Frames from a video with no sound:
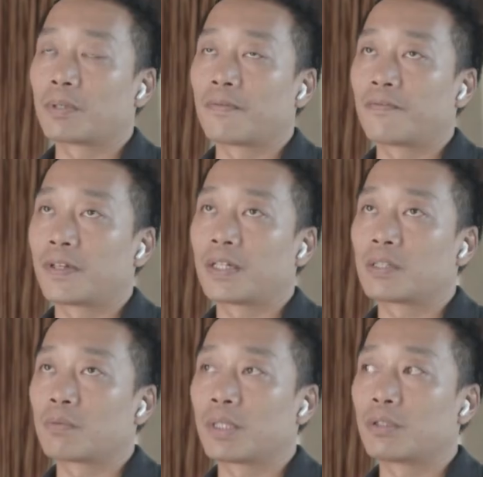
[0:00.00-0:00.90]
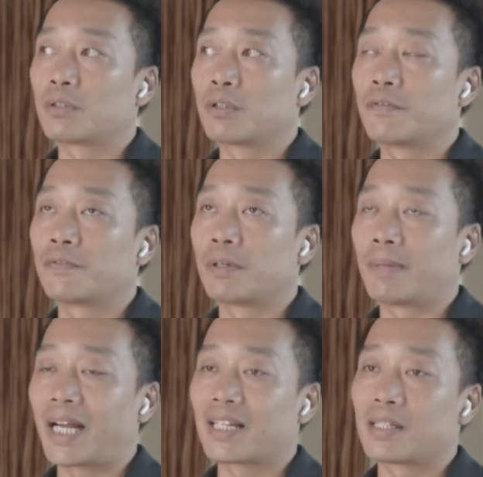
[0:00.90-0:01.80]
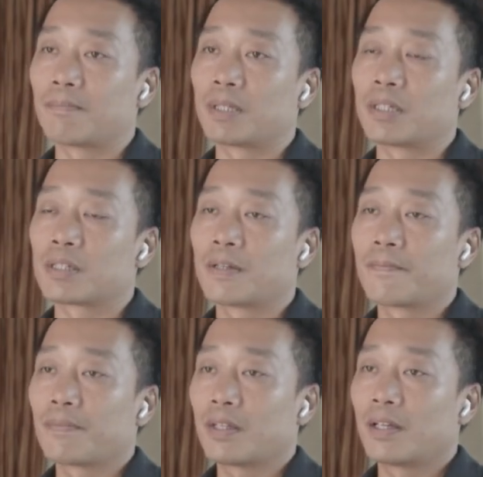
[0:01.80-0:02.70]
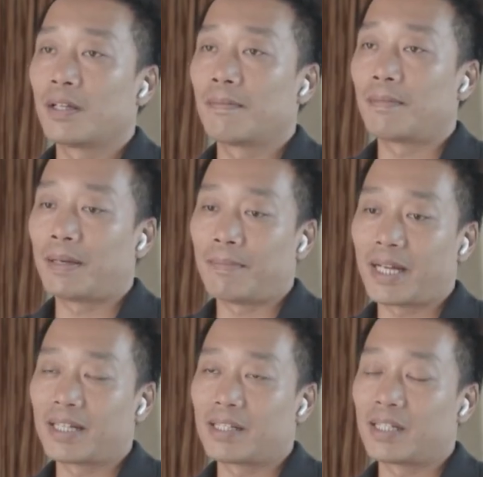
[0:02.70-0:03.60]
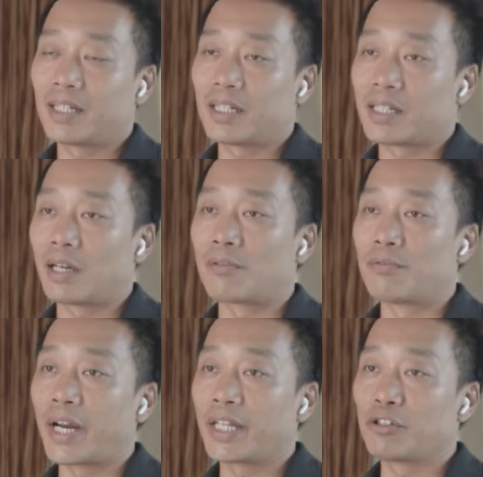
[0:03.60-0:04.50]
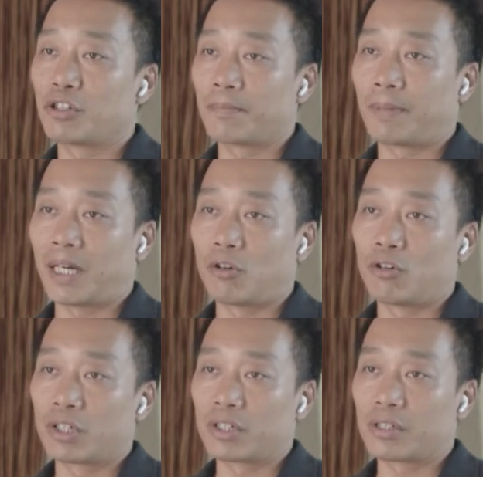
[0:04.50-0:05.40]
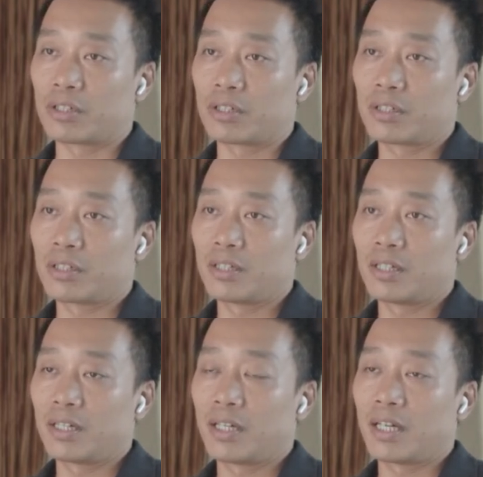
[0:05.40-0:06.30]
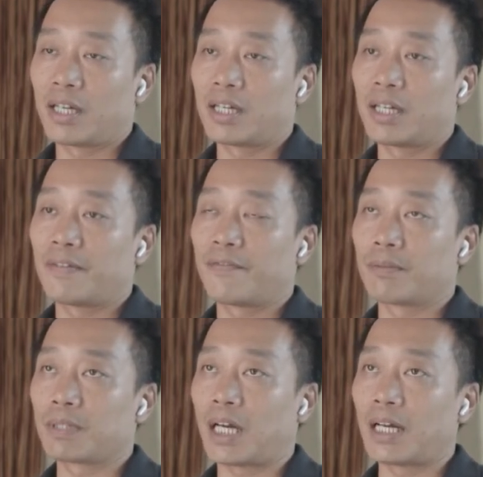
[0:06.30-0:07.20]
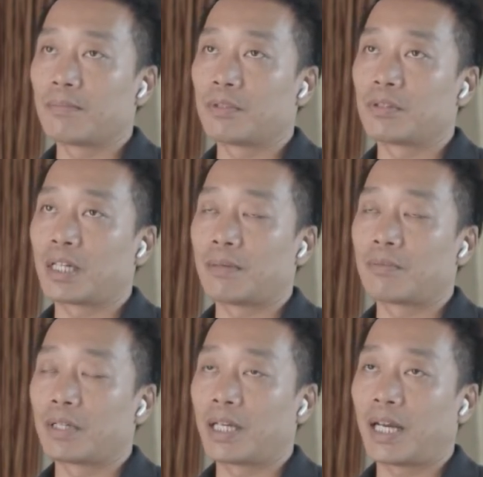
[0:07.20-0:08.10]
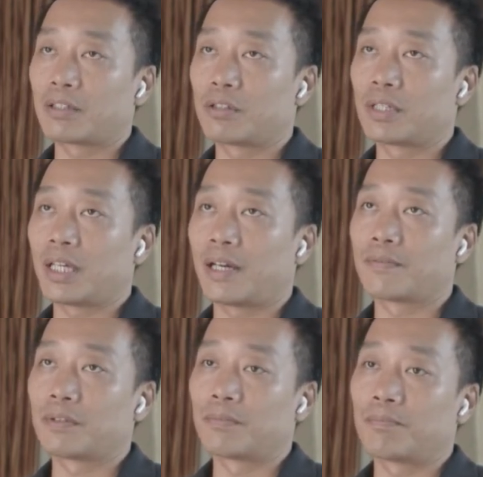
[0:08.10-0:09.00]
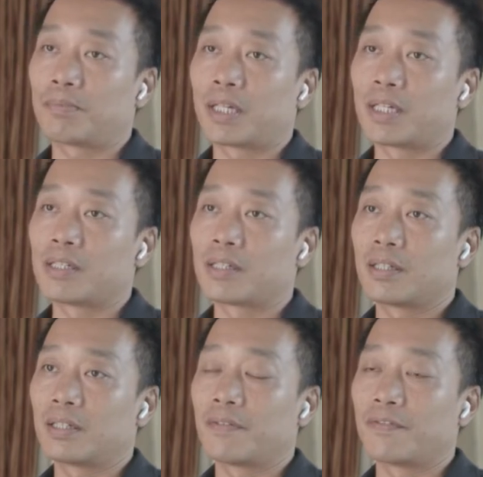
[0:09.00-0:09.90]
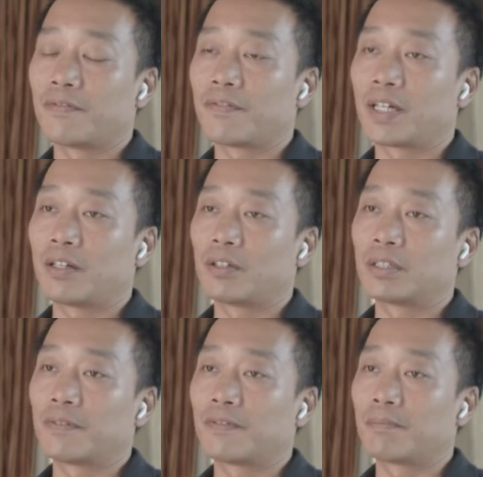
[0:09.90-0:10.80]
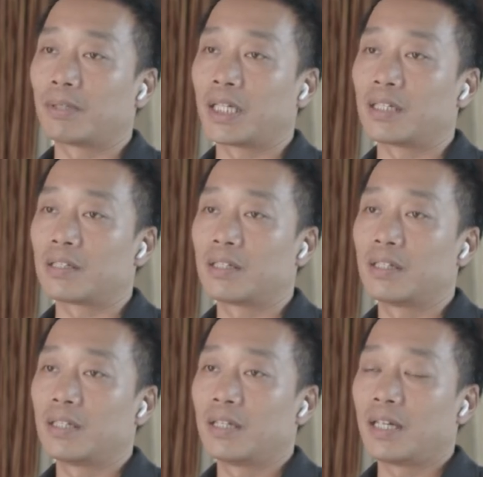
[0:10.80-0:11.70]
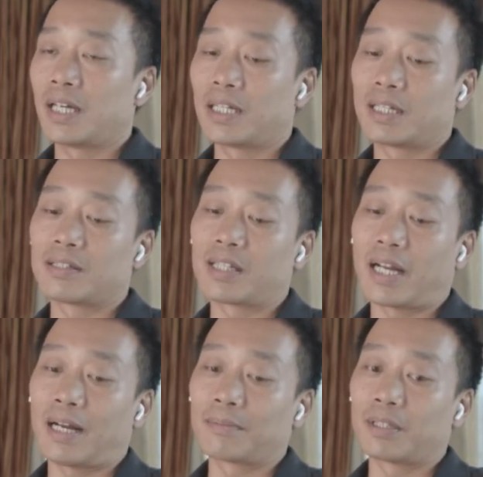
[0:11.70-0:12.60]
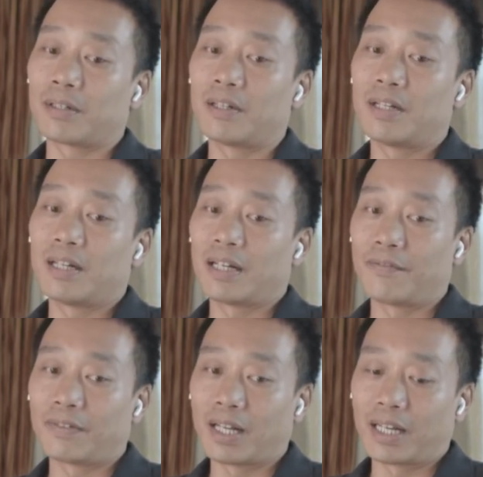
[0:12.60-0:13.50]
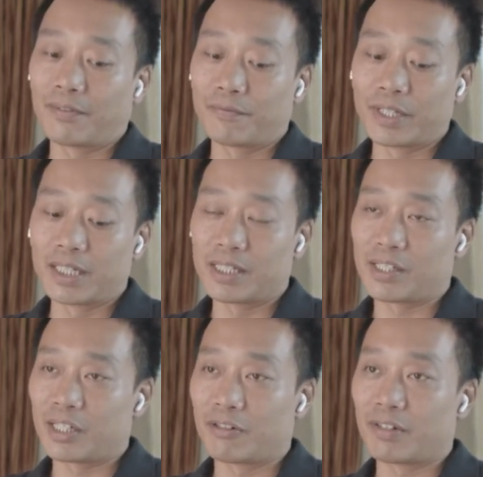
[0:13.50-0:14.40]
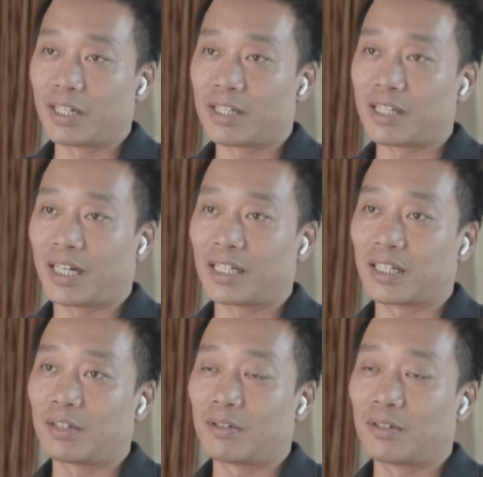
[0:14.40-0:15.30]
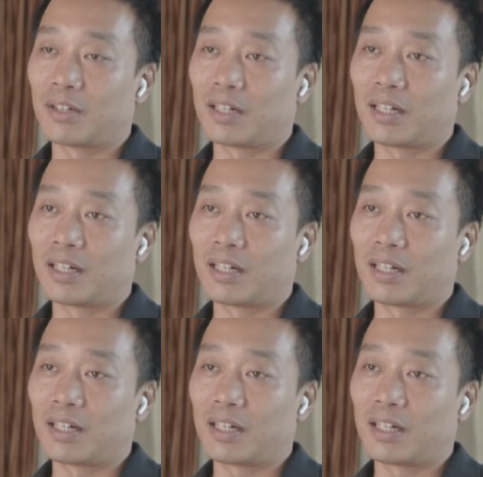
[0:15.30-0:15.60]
of things when you go for a magazine, because magazine is arranged by orders, and then from time to time we actually have to place different thing on different place, and then it's like after a really serious article